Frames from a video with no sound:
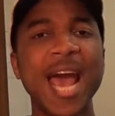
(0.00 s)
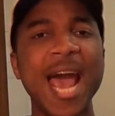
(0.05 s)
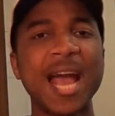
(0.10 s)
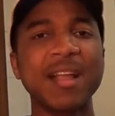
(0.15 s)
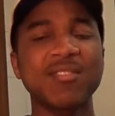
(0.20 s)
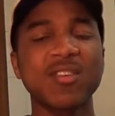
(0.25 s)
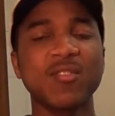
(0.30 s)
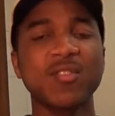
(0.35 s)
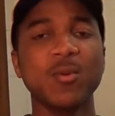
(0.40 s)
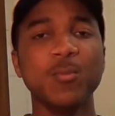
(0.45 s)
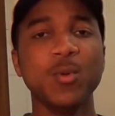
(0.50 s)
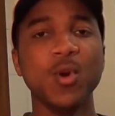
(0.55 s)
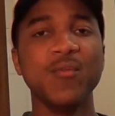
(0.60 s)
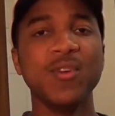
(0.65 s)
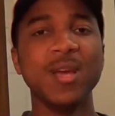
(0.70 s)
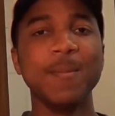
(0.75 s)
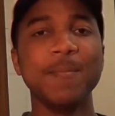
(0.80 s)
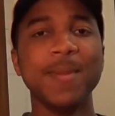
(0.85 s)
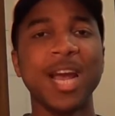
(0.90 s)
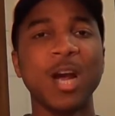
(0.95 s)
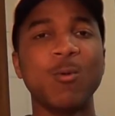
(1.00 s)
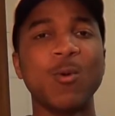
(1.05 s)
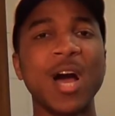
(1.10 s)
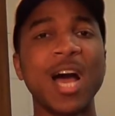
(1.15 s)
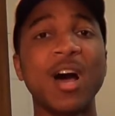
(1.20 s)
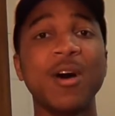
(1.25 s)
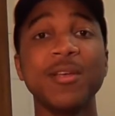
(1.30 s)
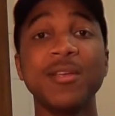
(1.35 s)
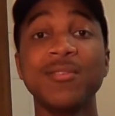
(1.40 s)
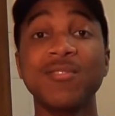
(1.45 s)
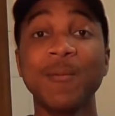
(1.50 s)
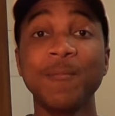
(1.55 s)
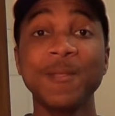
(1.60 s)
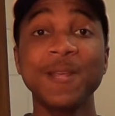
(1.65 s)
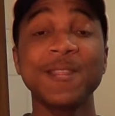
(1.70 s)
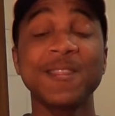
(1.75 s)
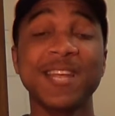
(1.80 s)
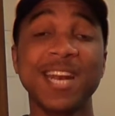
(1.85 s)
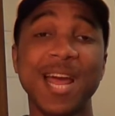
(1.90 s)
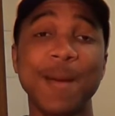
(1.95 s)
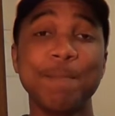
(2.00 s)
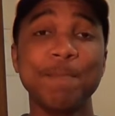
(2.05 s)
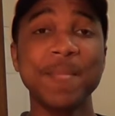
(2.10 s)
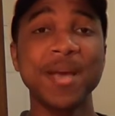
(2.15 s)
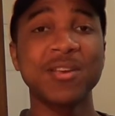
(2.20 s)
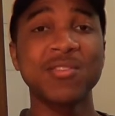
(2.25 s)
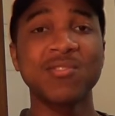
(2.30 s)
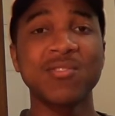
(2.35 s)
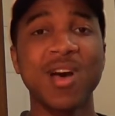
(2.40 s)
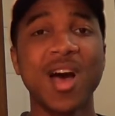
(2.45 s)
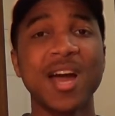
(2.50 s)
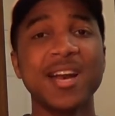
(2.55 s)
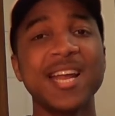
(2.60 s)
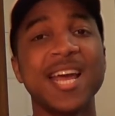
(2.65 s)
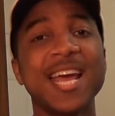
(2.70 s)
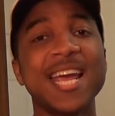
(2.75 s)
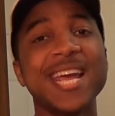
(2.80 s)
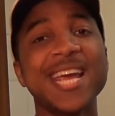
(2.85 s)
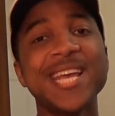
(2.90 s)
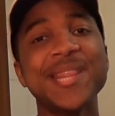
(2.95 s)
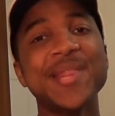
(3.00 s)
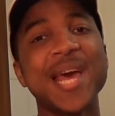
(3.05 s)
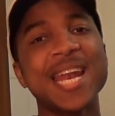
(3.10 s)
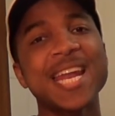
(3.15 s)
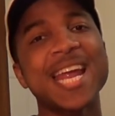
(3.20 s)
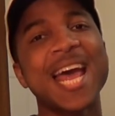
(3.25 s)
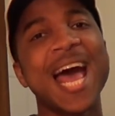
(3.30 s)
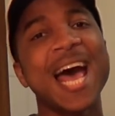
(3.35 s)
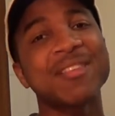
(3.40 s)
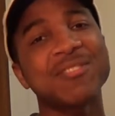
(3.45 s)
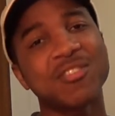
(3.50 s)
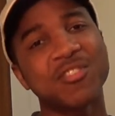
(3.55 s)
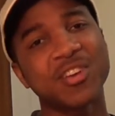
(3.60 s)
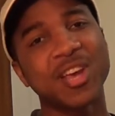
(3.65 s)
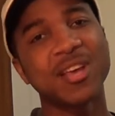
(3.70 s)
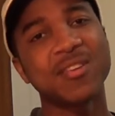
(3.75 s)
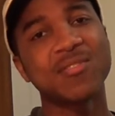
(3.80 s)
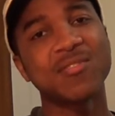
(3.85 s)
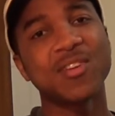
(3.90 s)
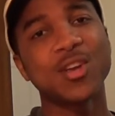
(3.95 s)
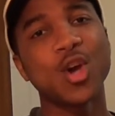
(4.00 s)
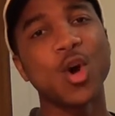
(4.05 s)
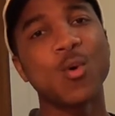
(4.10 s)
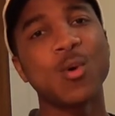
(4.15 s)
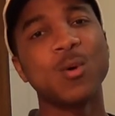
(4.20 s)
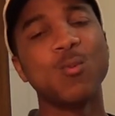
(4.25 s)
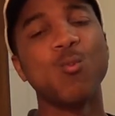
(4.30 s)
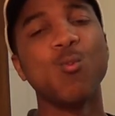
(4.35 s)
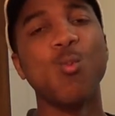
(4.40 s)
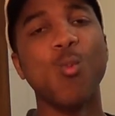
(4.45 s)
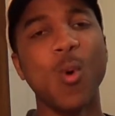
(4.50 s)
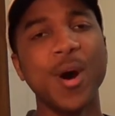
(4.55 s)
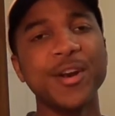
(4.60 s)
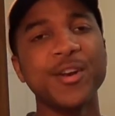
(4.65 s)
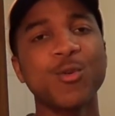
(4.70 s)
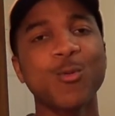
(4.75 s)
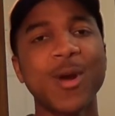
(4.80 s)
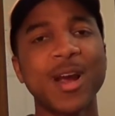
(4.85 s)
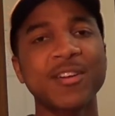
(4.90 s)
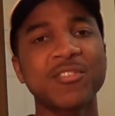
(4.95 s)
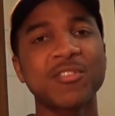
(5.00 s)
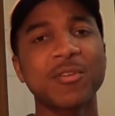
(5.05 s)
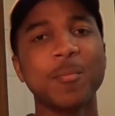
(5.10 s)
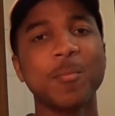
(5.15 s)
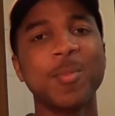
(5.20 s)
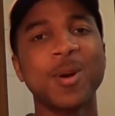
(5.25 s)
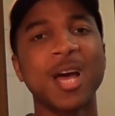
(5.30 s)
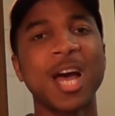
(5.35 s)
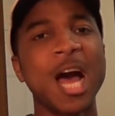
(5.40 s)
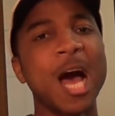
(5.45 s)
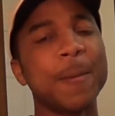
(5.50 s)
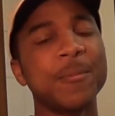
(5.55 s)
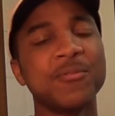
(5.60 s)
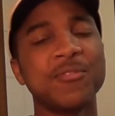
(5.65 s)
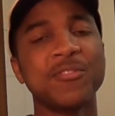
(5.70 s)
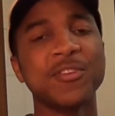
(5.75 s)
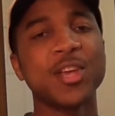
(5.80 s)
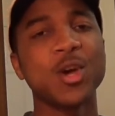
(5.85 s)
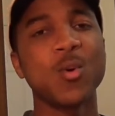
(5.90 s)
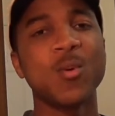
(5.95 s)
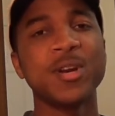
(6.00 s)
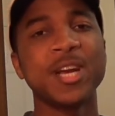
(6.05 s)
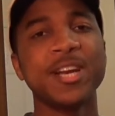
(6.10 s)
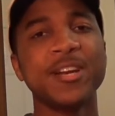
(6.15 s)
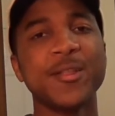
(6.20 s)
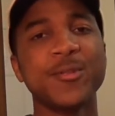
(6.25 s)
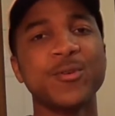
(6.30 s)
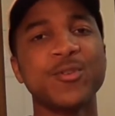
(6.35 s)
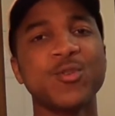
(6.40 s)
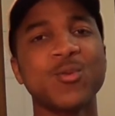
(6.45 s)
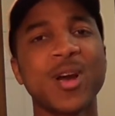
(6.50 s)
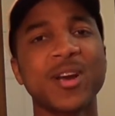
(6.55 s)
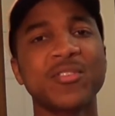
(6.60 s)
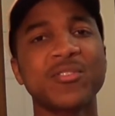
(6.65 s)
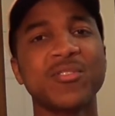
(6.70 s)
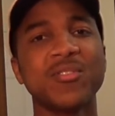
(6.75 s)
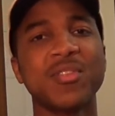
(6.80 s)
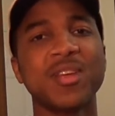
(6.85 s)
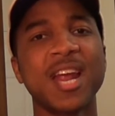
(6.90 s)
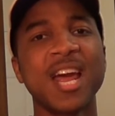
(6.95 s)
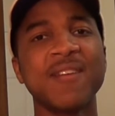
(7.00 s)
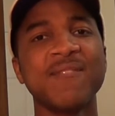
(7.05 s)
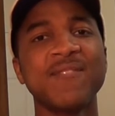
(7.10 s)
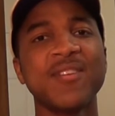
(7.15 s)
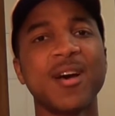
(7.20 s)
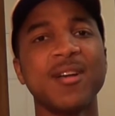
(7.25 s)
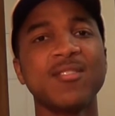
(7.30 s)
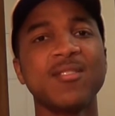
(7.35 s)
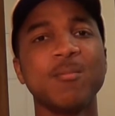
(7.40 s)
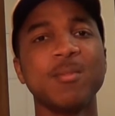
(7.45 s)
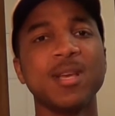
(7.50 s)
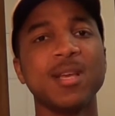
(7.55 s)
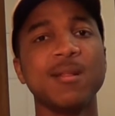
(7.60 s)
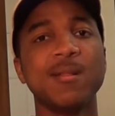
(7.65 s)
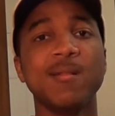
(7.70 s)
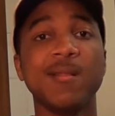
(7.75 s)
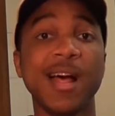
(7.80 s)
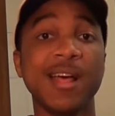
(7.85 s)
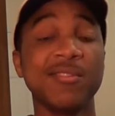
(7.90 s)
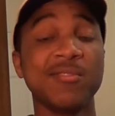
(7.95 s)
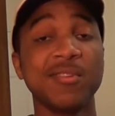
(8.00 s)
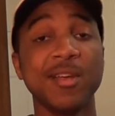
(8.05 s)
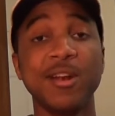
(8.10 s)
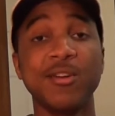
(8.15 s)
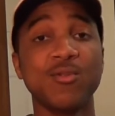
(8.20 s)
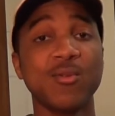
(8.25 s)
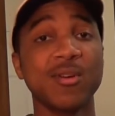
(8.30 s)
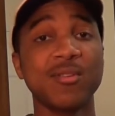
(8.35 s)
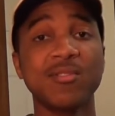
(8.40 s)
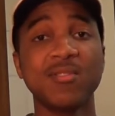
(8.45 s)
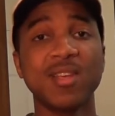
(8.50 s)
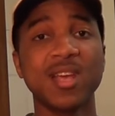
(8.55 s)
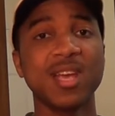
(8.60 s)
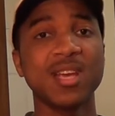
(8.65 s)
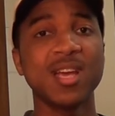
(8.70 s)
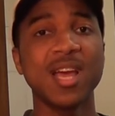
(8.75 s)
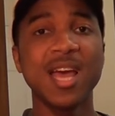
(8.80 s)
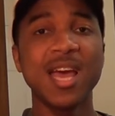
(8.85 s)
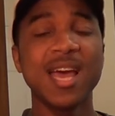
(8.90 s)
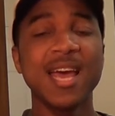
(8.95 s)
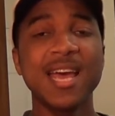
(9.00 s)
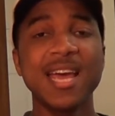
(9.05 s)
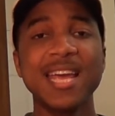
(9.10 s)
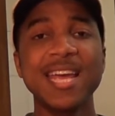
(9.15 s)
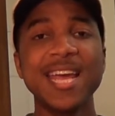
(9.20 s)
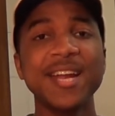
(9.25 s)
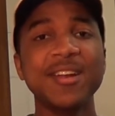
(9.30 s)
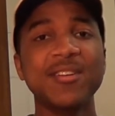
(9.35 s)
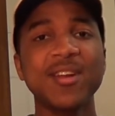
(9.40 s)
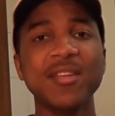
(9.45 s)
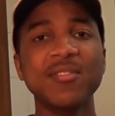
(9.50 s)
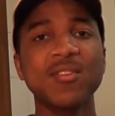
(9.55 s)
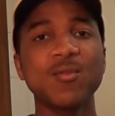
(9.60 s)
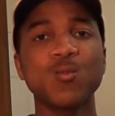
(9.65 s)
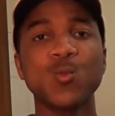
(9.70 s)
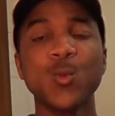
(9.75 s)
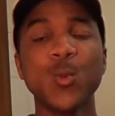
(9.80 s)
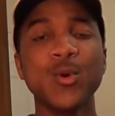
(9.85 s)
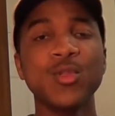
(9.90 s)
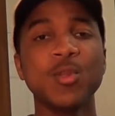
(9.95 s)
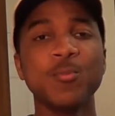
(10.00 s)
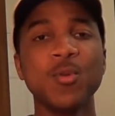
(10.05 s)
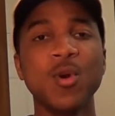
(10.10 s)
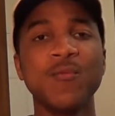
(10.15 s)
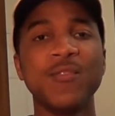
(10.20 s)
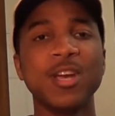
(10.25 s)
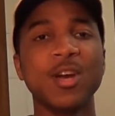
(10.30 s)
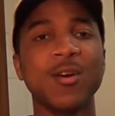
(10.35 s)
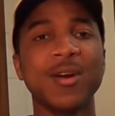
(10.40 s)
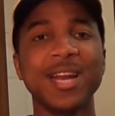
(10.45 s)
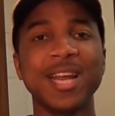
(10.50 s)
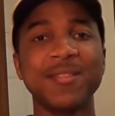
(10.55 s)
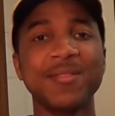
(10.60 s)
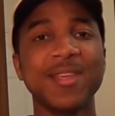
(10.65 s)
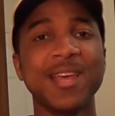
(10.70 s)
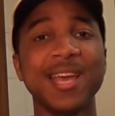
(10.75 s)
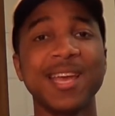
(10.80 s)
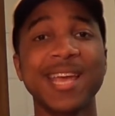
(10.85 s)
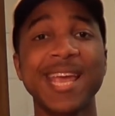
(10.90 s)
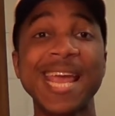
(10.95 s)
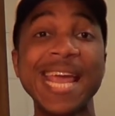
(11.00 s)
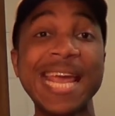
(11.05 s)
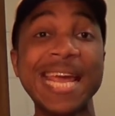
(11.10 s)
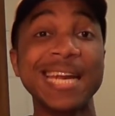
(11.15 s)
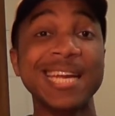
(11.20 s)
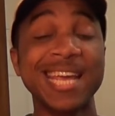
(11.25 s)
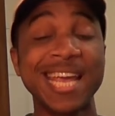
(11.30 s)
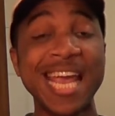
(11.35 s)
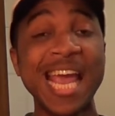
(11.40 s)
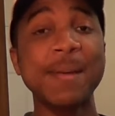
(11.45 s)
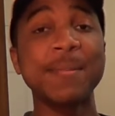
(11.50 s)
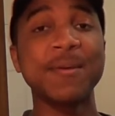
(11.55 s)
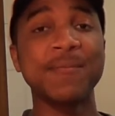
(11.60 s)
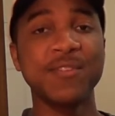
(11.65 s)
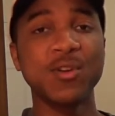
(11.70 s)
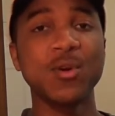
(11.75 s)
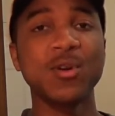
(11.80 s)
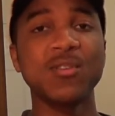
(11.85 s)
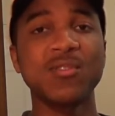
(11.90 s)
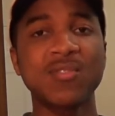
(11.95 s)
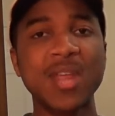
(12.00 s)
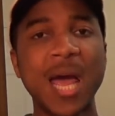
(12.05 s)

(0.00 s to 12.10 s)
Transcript: act of the movie, meanwhile, is something that I'm mixed on, in that it has a chance to go in one direction but opts to go in another direction that I found to be less interesting. It doesn't ruin the movie or anything, and can be viewed as